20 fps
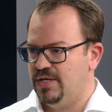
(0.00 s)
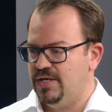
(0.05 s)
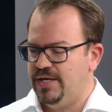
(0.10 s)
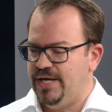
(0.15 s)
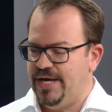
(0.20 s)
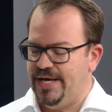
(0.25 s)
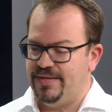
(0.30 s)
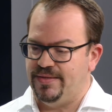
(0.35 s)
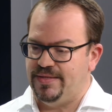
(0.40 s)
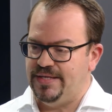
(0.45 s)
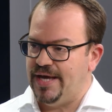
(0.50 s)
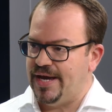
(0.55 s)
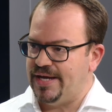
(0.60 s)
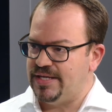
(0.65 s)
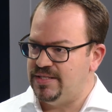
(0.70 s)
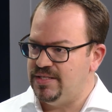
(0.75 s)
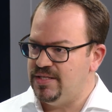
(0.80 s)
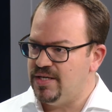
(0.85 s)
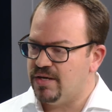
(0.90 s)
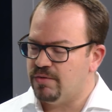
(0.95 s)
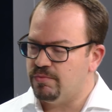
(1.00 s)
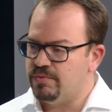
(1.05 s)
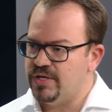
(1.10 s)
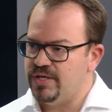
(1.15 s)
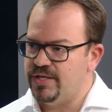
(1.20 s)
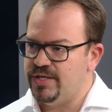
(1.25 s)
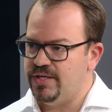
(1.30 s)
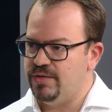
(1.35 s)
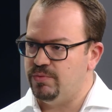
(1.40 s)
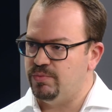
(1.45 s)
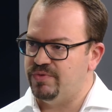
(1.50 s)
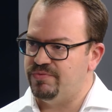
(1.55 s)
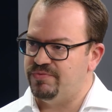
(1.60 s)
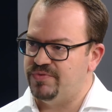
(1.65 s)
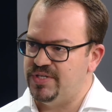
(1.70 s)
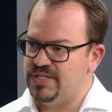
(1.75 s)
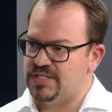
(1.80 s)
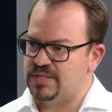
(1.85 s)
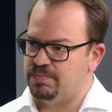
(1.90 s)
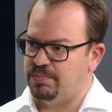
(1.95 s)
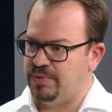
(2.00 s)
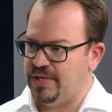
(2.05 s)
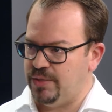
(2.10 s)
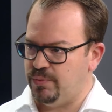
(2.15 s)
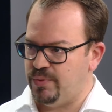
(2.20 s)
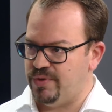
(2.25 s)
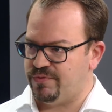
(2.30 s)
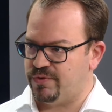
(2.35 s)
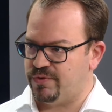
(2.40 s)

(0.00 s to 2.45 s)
And the idea really with this plane wave